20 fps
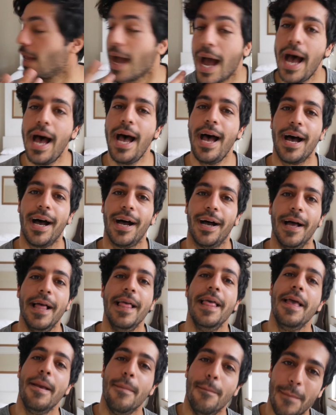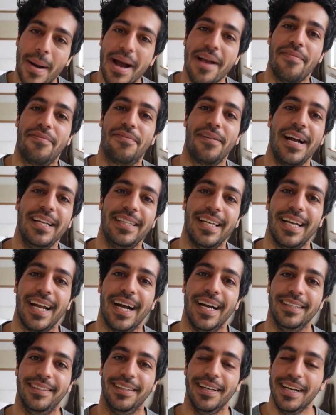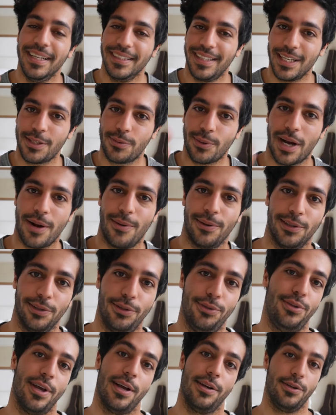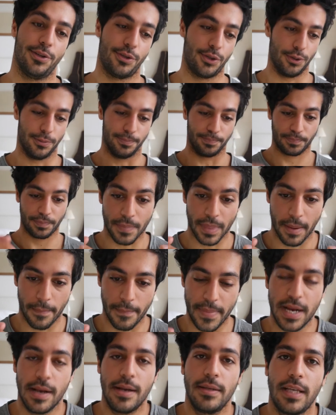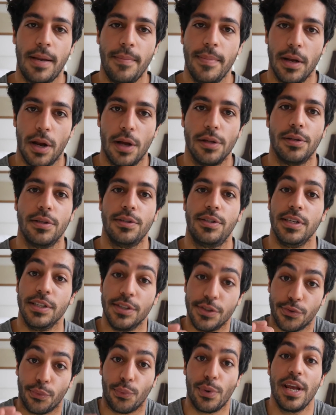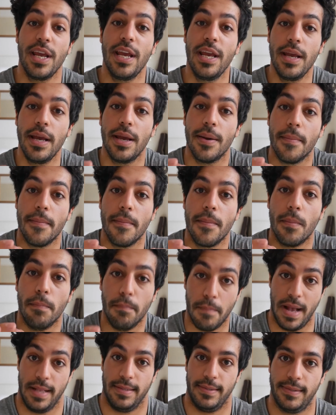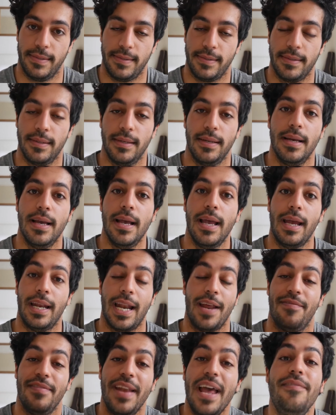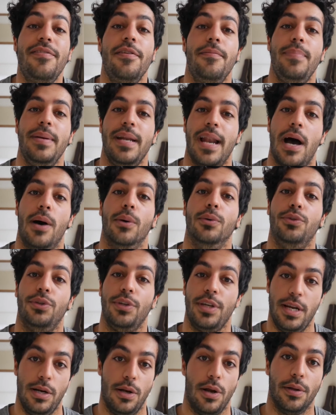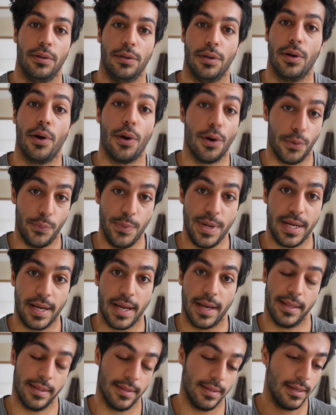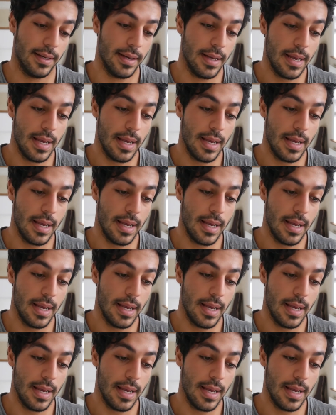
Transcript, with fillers: Ah, my Friday night. That's what I wanted to tell you. So, because I'm in London since three months, and I've never been out in London on a weekend.